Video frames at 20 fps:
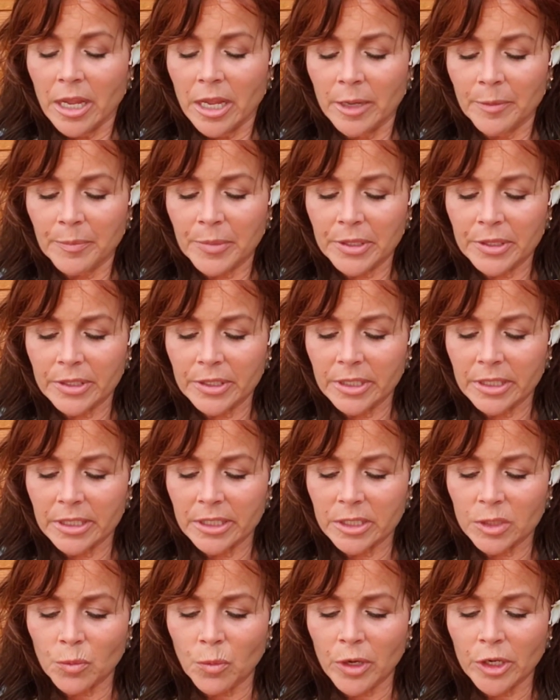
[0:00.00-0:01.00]
empathy
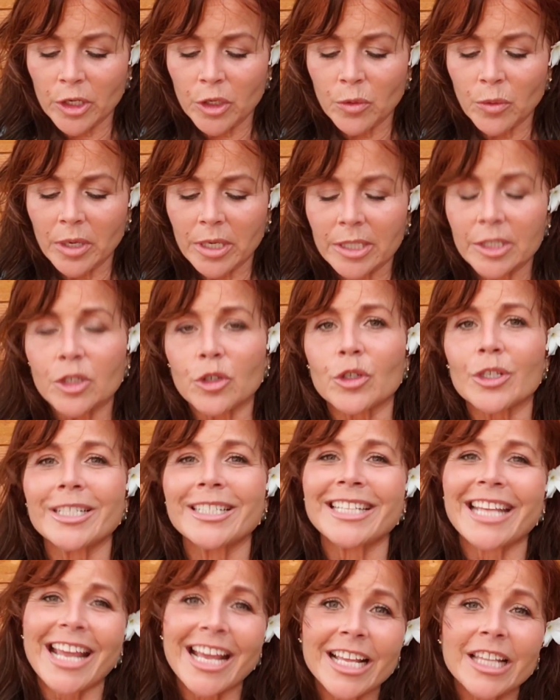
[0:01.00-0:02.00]
is when you
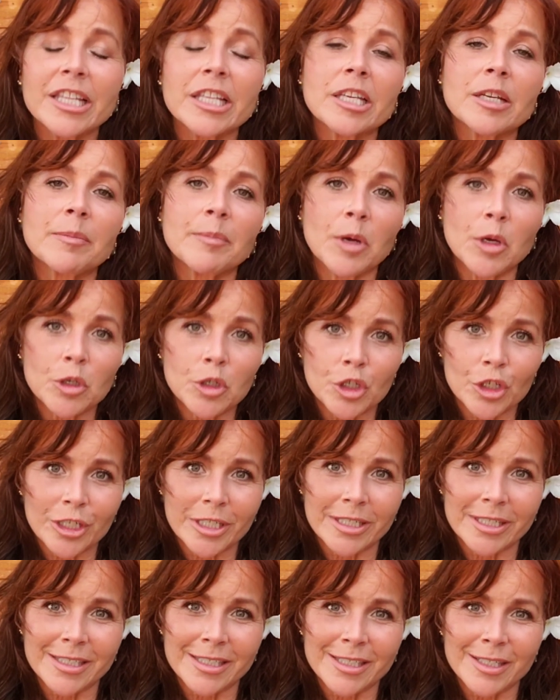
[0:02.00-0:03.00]
understand the
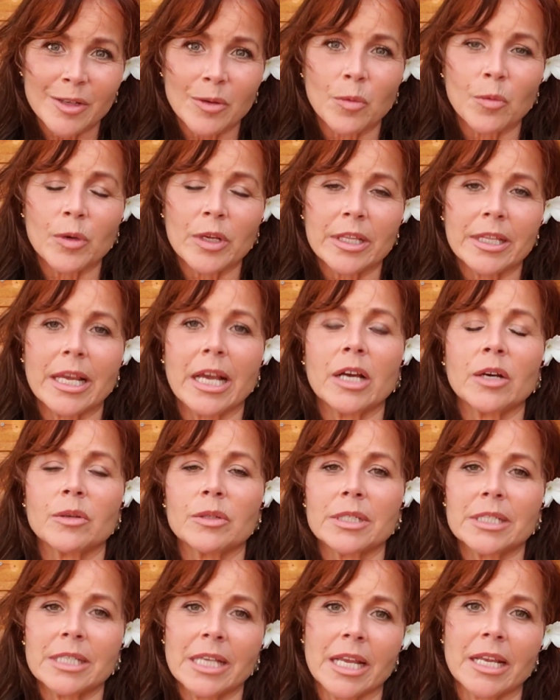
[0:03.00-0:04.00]
emotions
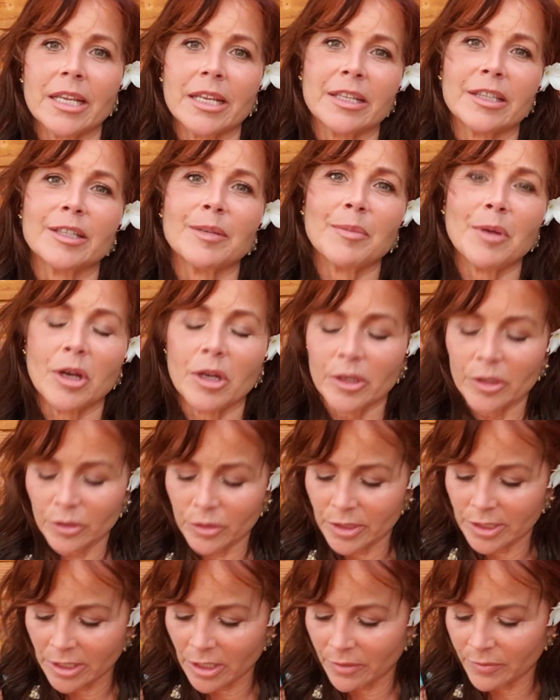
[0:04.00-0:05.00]
without taking them on
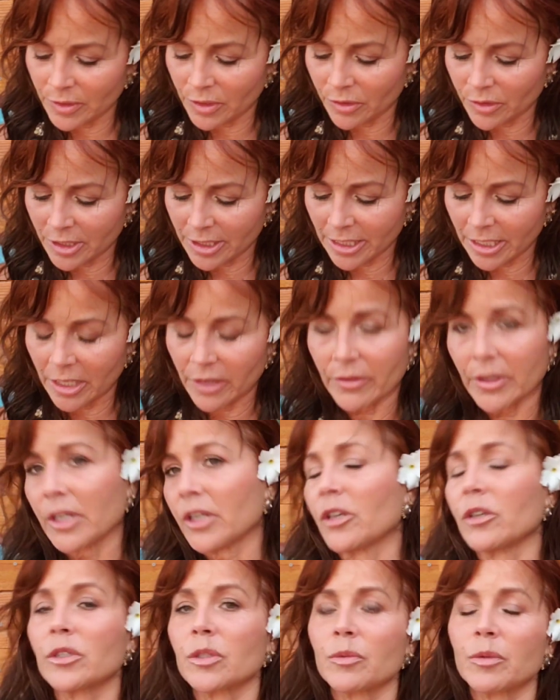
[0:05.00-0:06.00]
yourself. So see how that
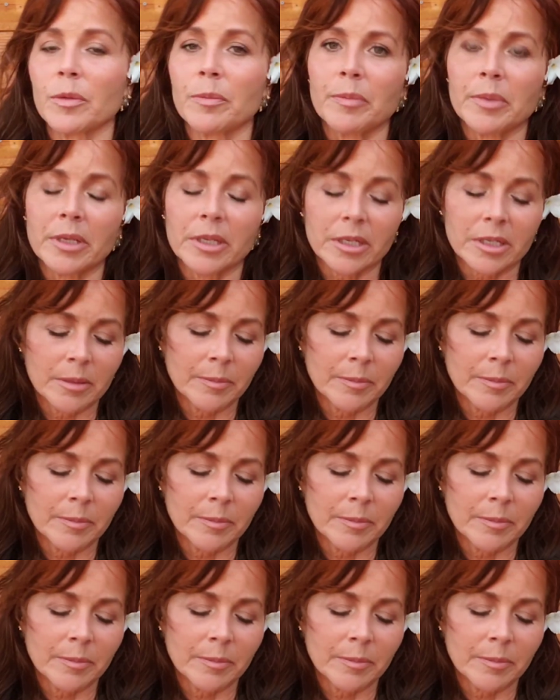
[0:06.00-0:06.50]
goes with being